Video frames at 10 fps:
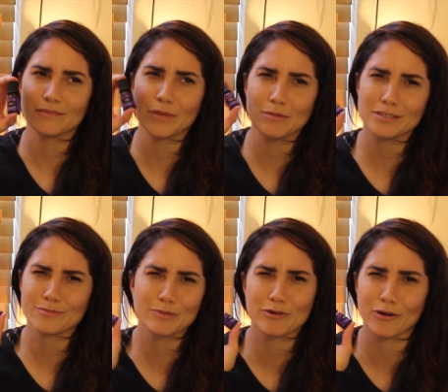Maybe
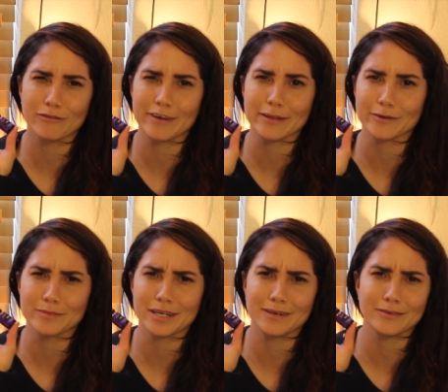some people call it Valor,
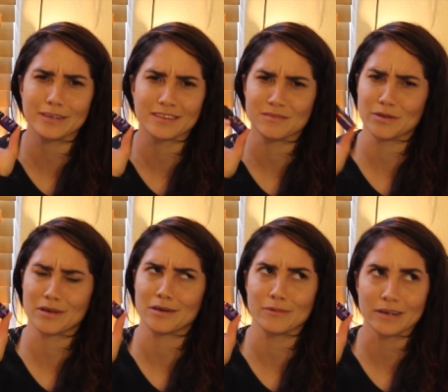but I don't think that'd be
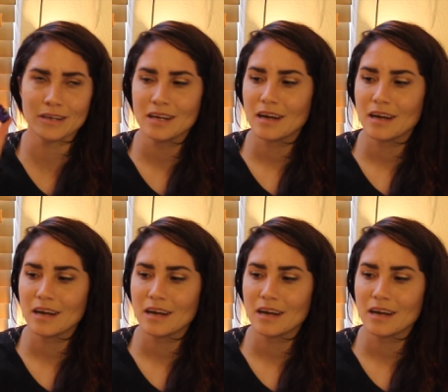kind of weird.